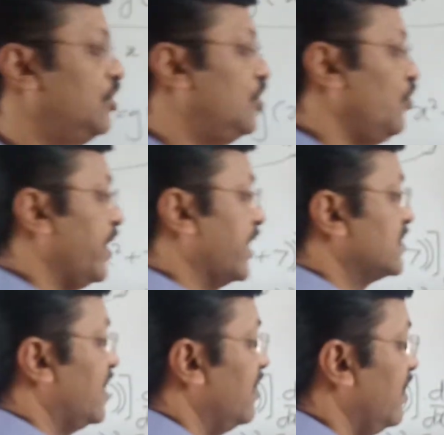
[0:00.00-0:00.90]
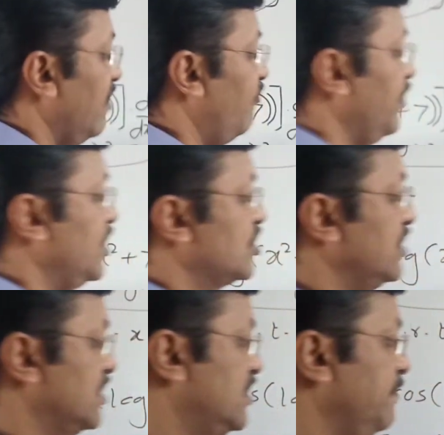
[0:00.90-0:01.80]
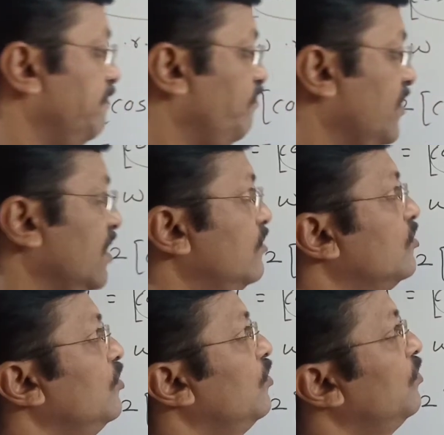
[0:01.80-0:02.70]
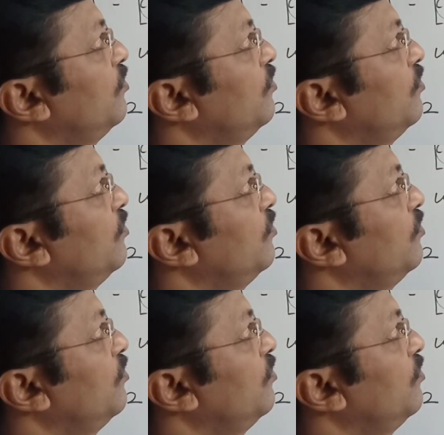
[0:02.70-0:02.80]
2x and then finish this. So